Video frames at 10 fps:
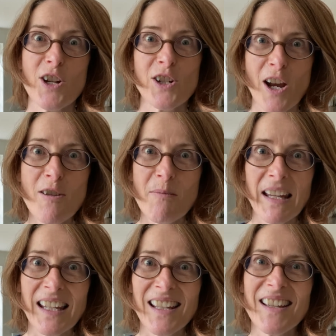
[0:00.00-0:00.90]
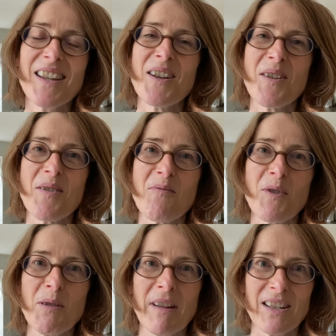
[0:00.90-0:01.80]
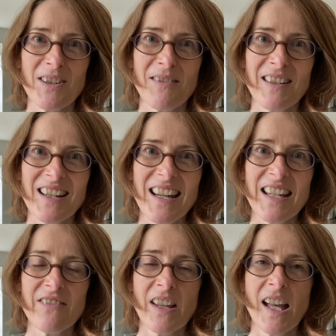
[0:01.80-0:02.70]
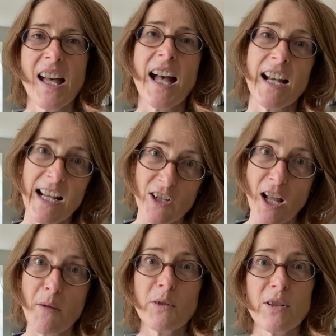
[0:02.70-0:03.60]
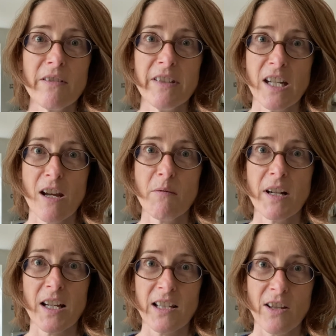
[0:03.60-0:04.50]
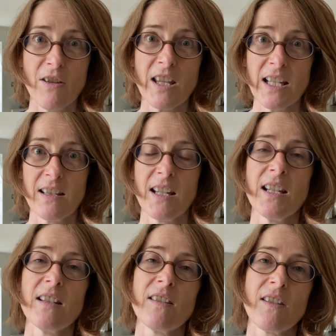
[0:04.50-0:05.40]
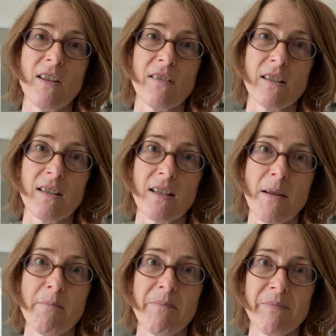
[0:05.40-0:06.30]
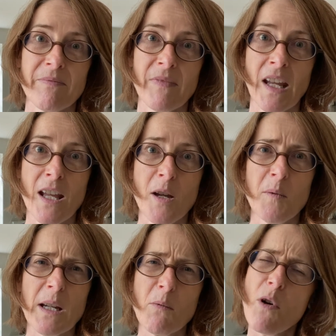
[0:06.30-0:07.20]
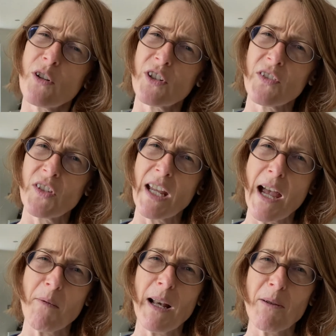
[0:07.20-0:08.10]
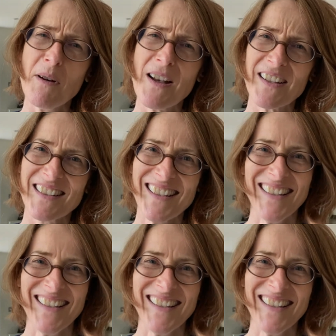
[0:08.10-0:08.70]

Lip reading: show me what you managed to achieve. And actually I will do a video when I sow these seeds so that we can watch and see how well it works.